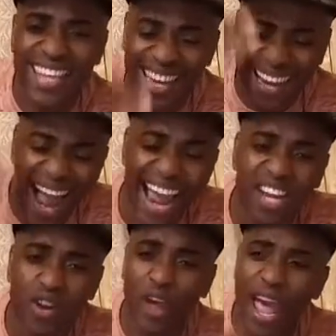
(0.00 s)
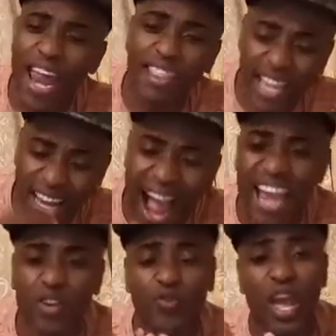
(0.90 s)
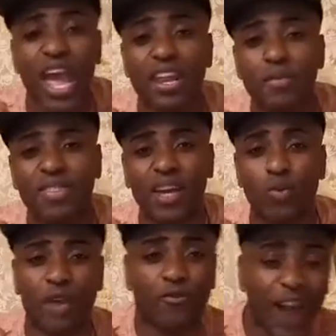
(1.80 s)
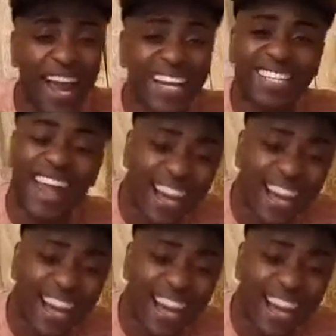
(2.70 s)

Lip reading: We need to understand the objective of the enemy that